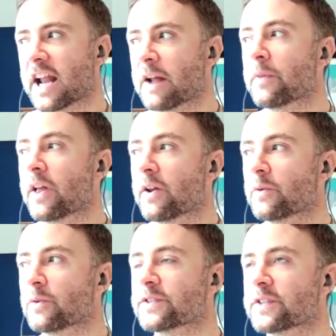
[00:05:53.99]
Um, and
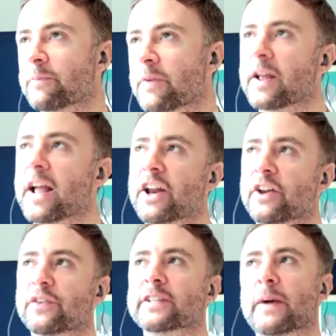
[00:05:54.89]
it was, um, I kind
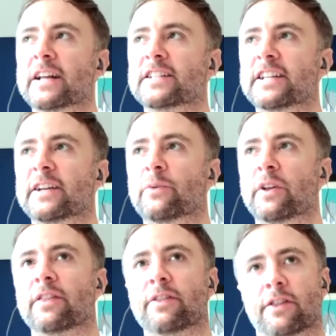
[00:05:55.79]
of expected it
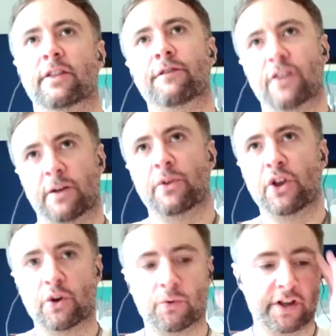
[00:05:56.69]
with the firm that
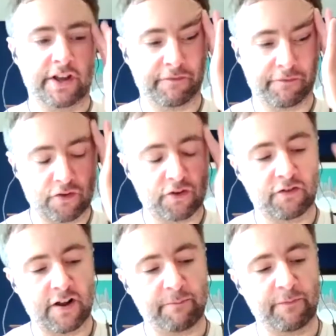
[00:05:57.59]
you're working
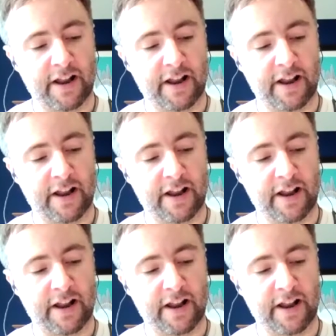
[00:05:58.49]
for um,